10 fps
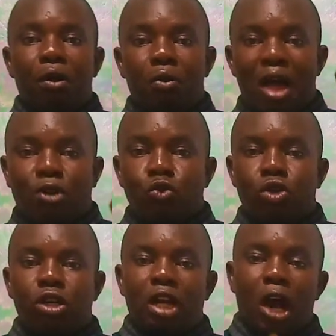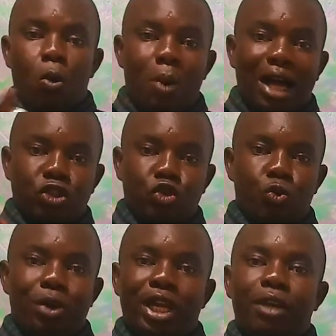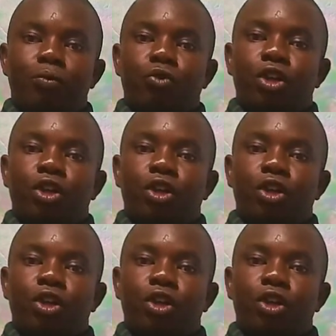That would now pass to be